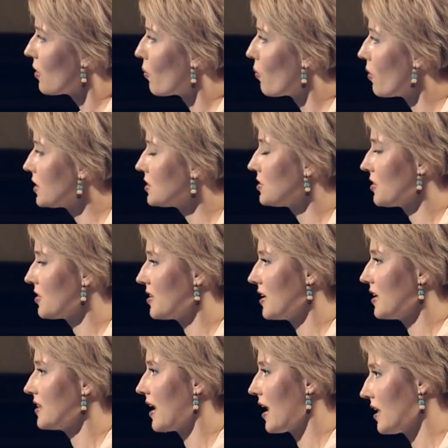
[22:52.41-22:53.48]
What do you
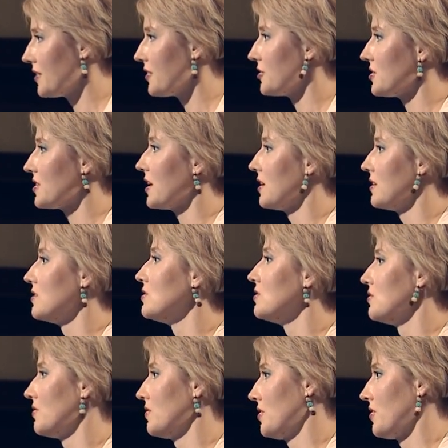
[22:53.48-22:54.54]
think the Elders can
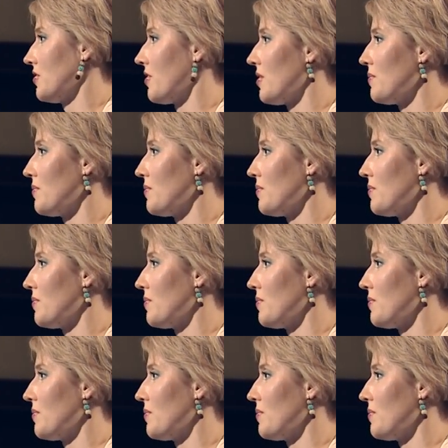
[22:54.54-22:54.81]
do here?